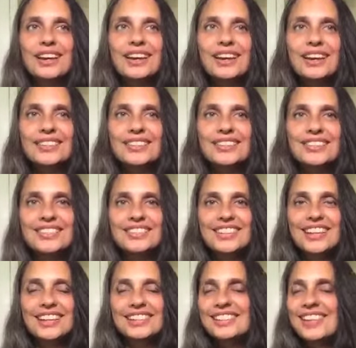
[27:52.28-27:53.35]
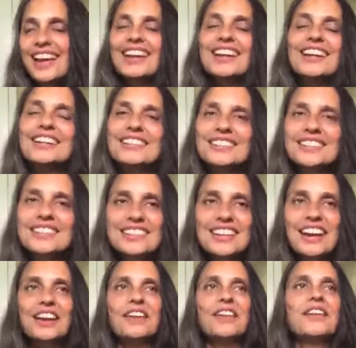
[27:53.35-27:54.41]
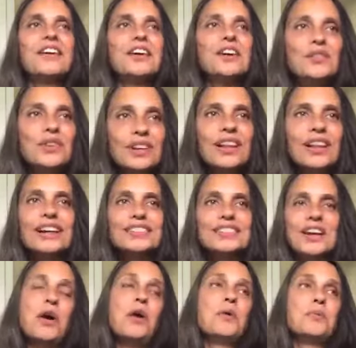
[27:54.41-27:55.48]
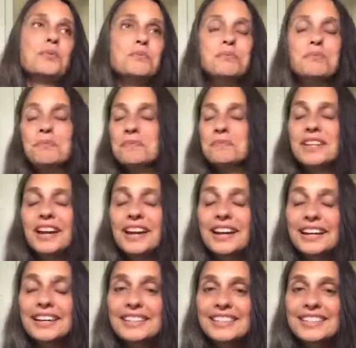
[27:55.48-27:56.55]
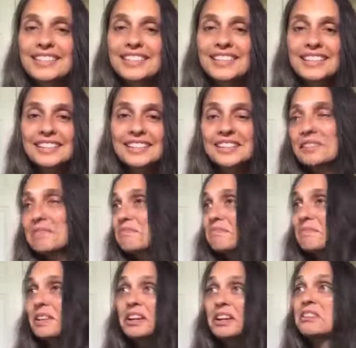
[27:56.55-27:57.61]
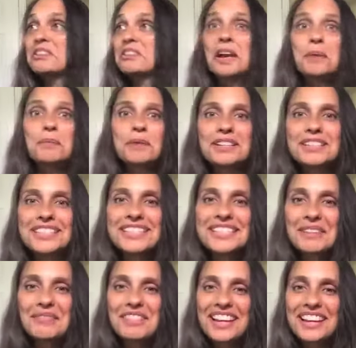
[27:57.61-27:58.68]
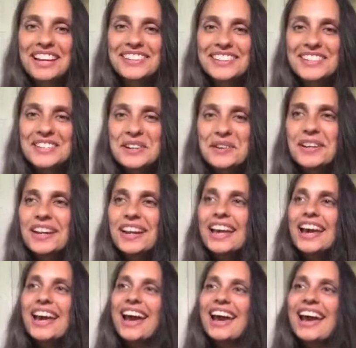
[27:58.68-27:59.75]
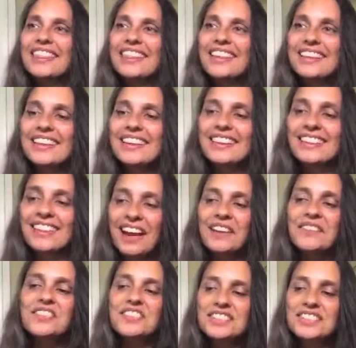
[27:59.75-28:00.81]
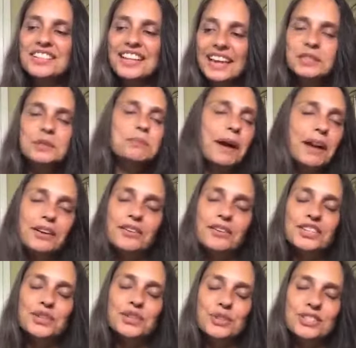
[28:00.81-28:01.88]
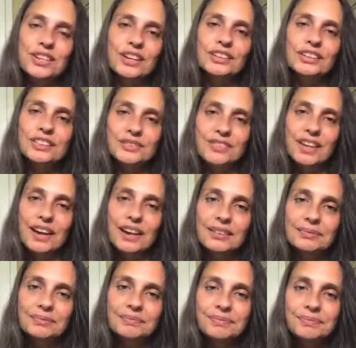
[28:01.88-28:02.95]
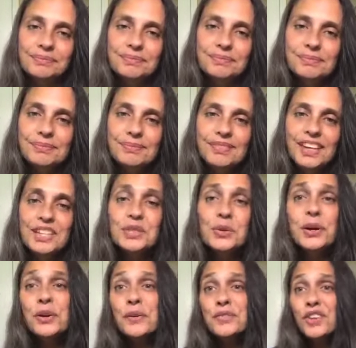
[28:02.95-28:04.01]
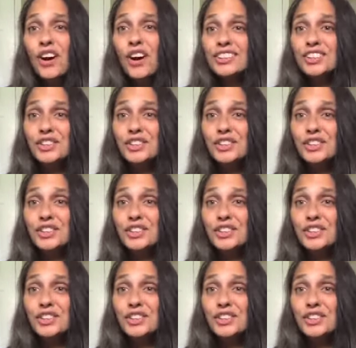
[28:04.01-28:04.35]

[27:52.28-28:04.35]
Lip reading: it's exciting to just kind of realize that, oh, today I get to see this, and another day I'm going to see something else new, and that life gets better as a result of that. So I know I've talked a